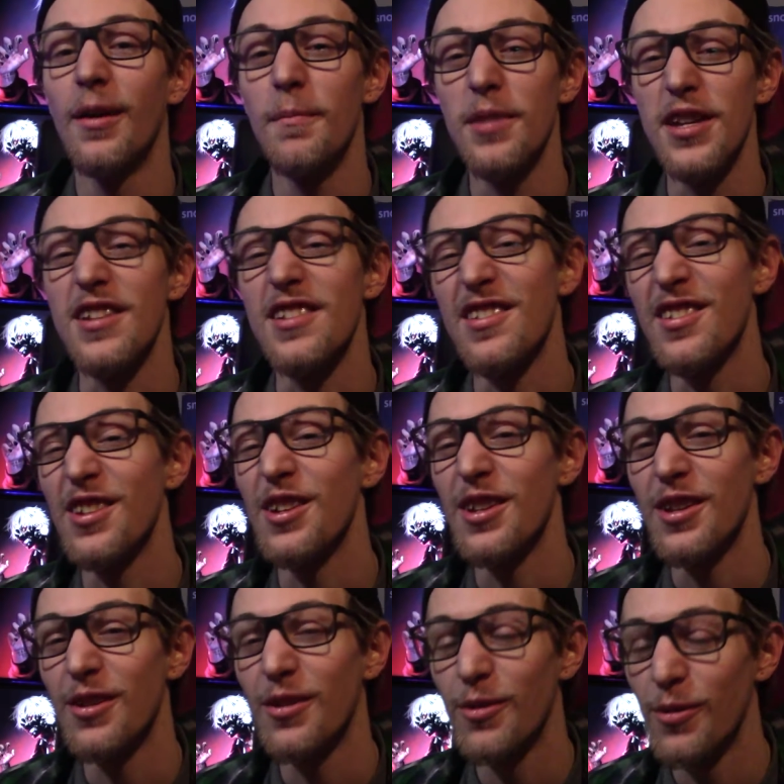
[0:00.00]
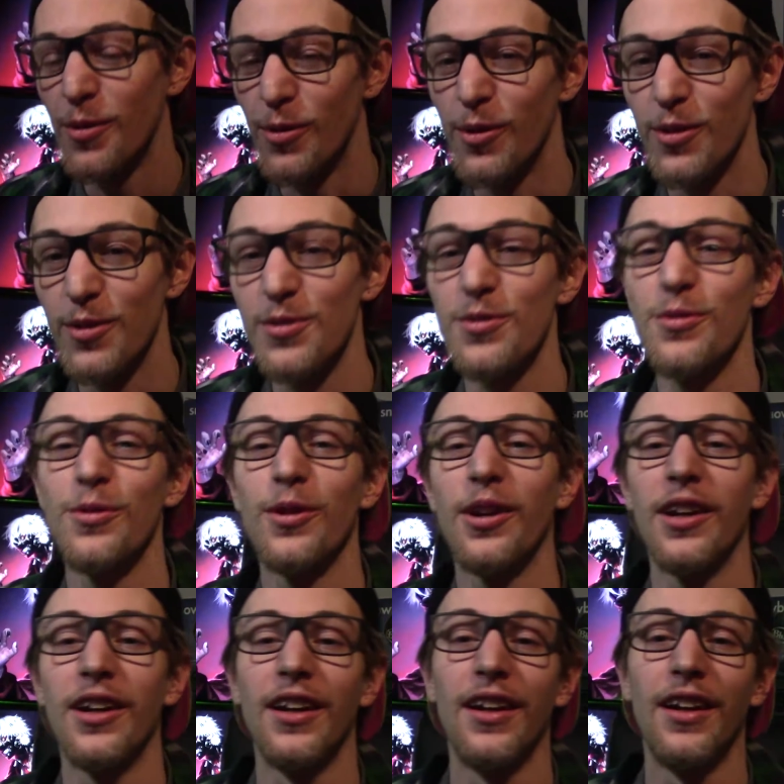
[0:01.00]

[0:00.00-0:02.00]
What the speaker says: PC horror story.